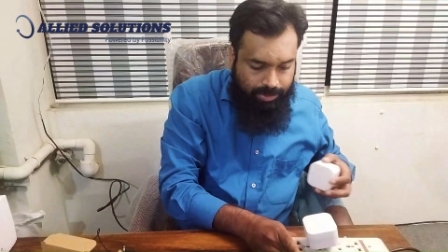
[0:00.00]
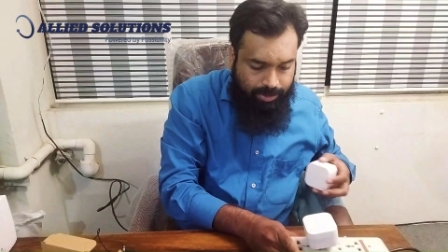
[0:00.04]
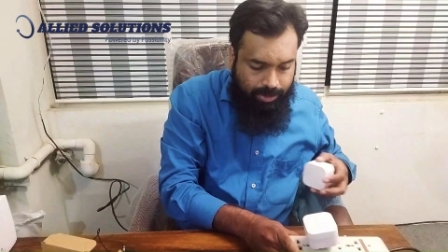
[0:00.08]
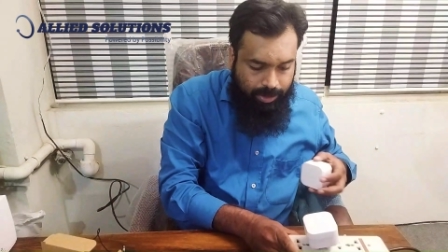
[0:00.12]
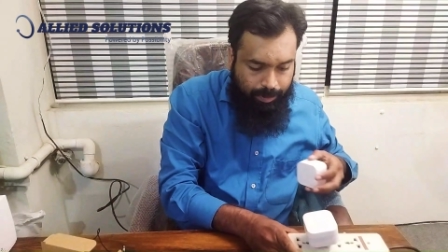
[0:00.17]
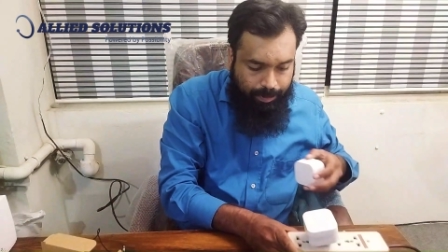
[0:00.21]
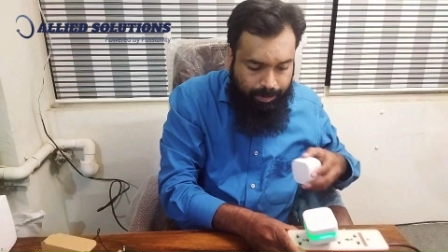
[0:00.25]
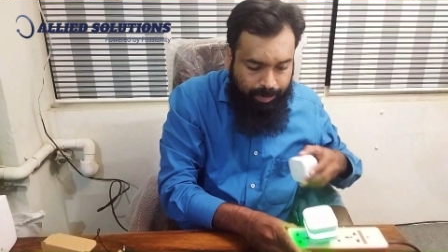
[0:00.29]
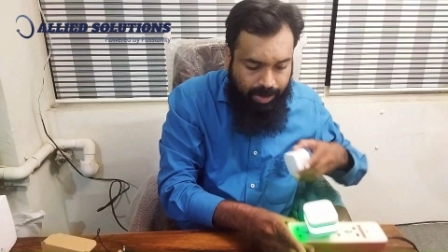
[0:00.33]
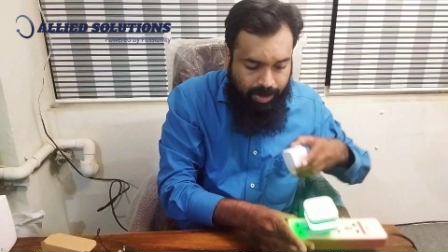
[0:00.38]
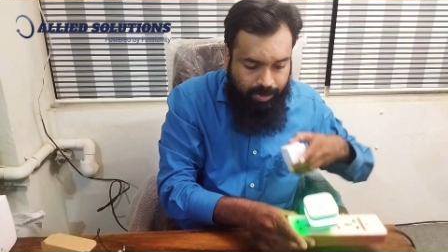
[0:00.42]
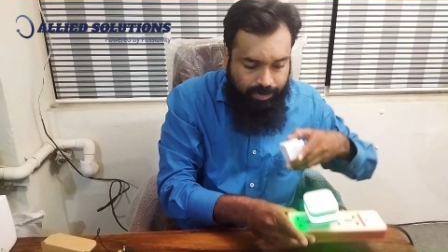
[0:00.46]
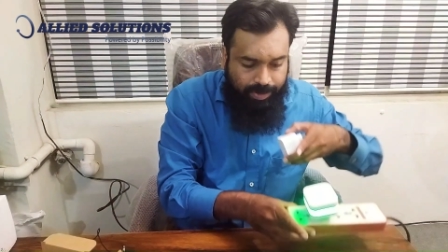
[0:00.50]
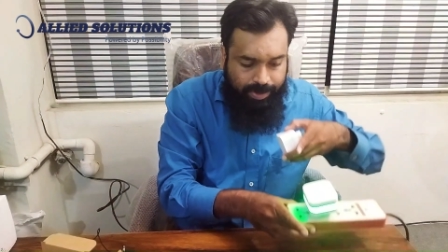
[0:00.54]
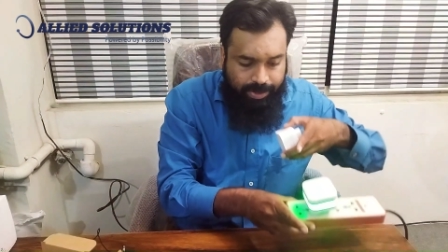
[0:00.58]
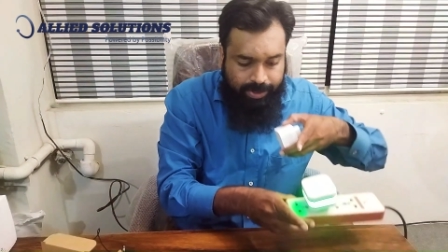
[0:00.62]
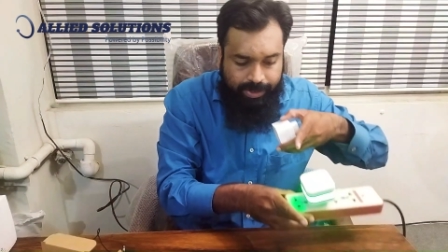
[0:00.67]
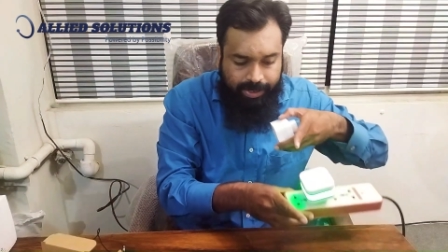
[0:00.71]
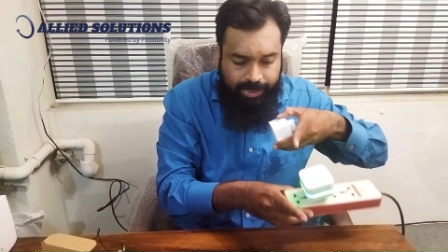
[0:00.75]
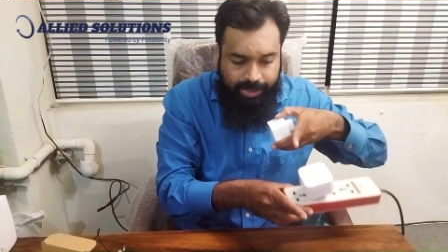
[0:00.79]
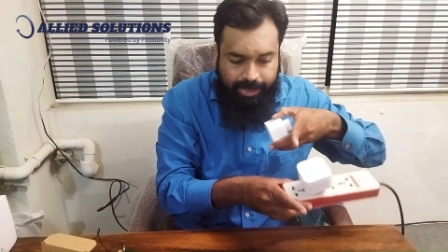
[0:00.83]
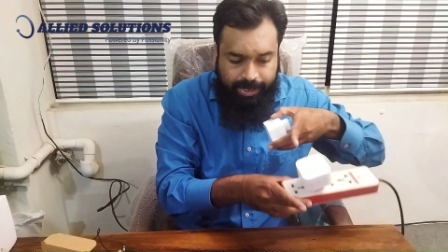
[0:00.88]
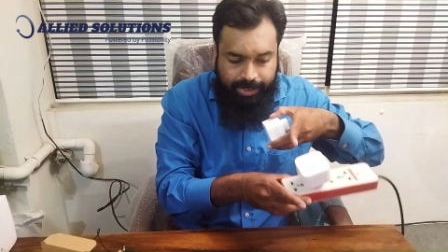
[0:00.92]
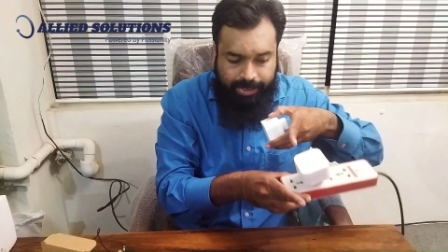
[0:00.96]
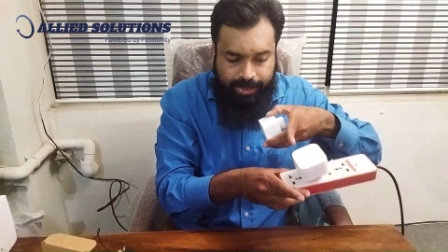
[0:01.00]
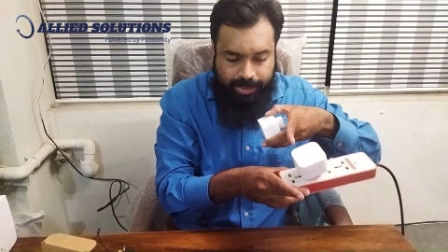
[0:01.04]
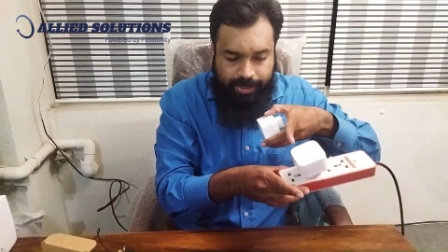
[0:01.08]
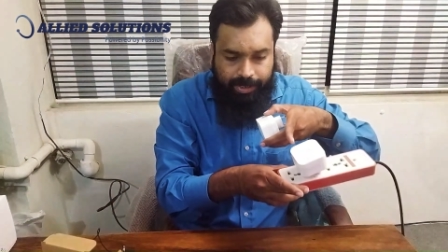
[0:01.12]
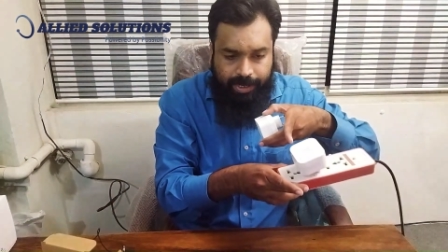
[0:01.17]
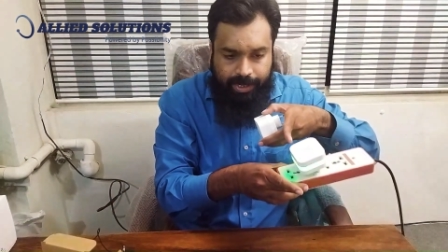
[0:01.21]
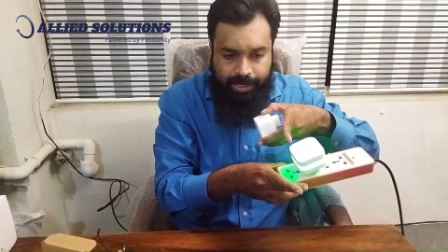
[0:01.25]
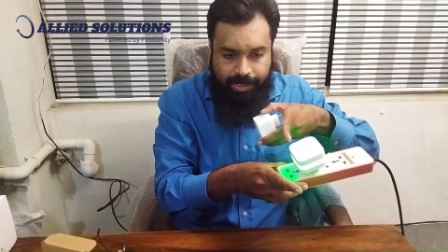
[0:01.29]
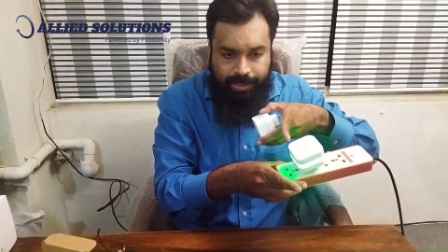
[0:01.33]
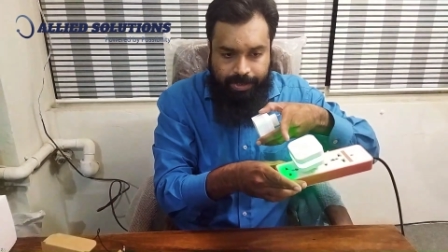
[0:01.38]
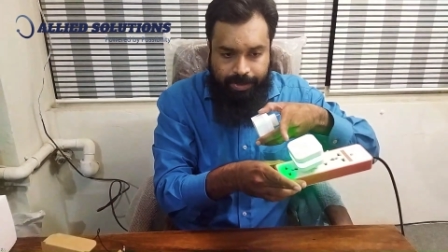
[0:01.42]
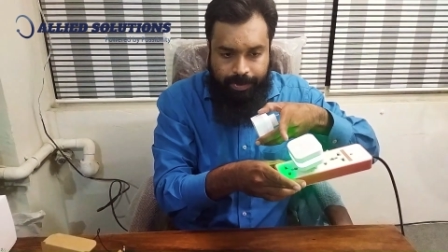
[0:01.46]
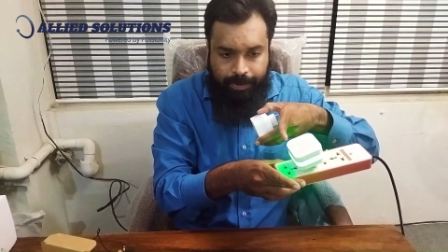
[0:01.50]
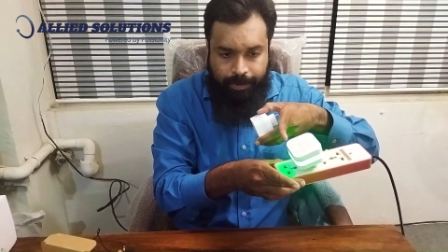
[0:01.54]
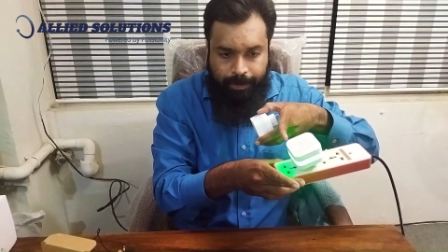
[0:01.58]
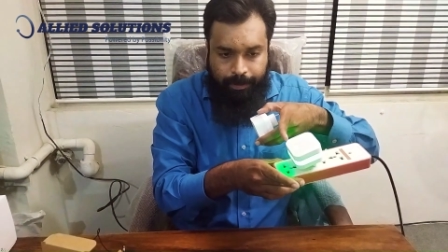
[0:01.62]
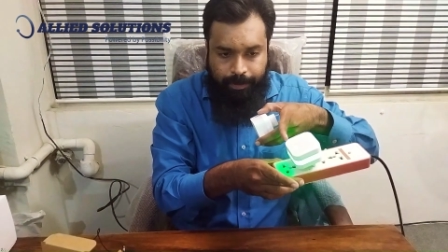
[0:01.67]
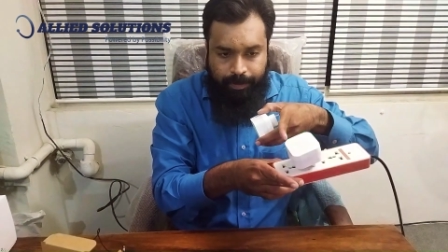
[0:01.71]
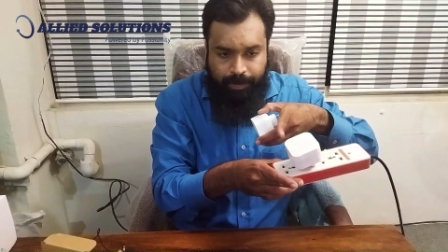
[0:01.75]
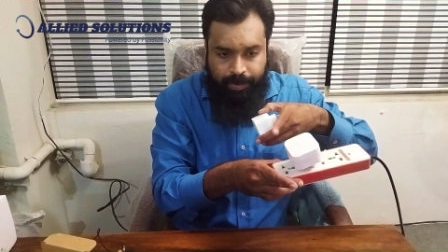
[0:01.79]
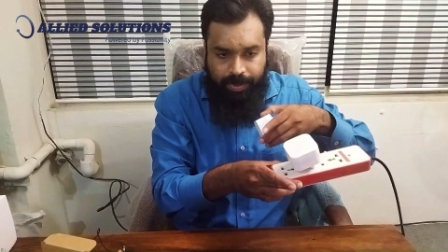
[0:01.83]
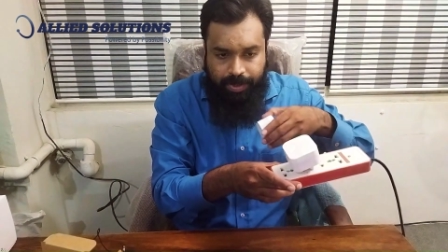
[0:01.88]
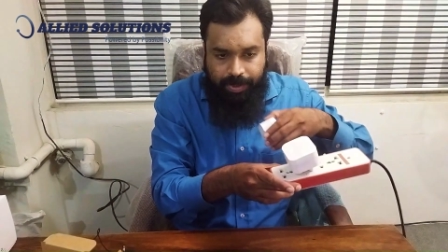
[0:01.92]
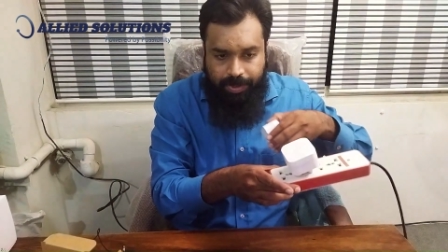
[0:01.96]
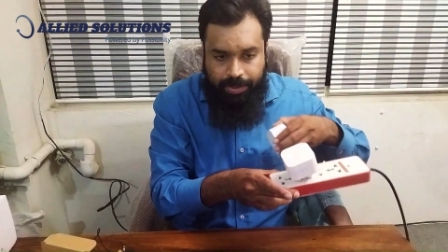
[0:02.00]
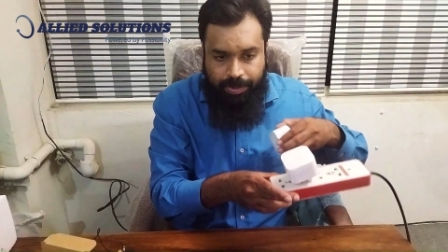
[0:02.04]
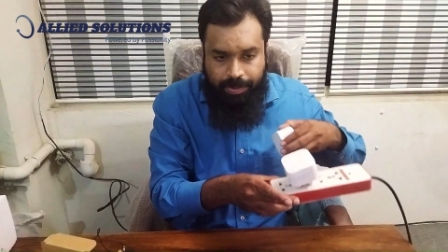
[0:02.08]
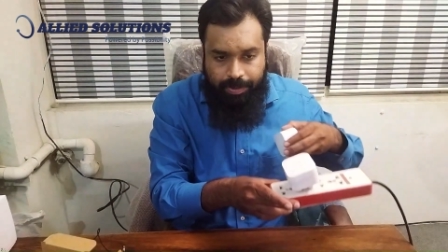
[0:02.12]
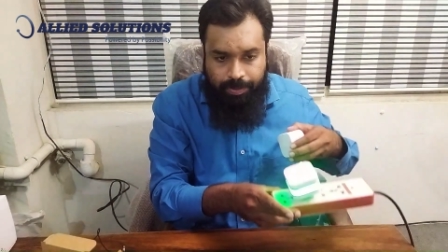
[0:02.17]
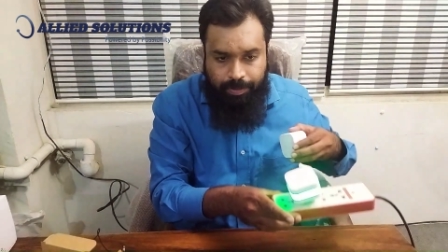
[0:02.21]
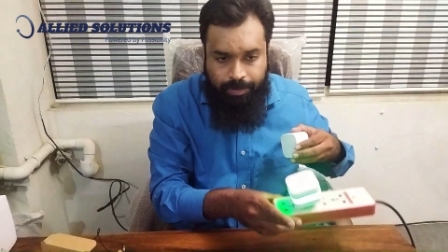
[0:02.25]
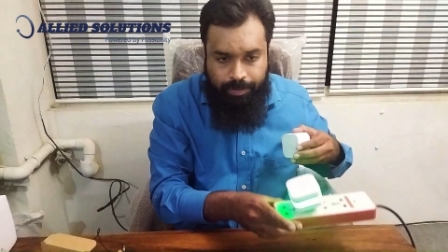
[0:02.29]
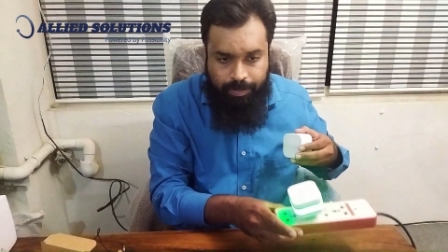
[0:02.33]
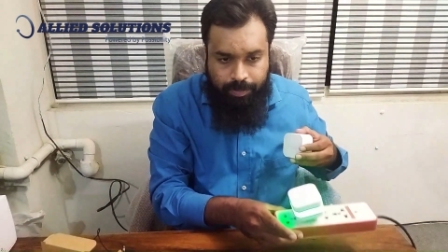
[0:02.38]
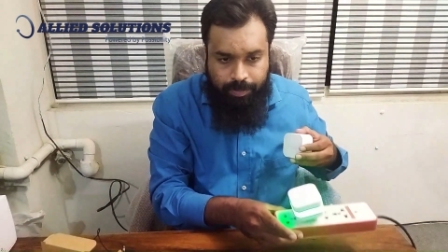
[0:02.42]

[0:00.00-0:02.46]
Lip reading: the power indicating light here,